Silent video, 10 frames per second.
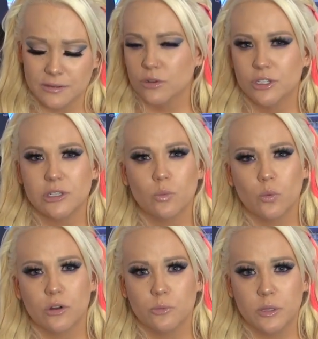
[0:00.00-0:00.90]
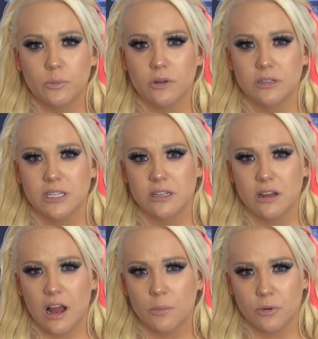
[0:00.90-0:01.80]
would just warn people to
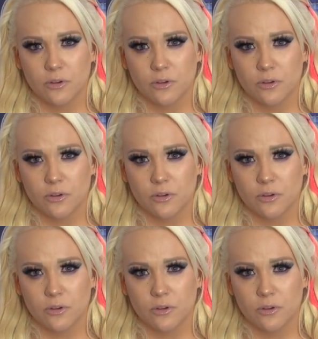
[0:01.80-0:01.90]
not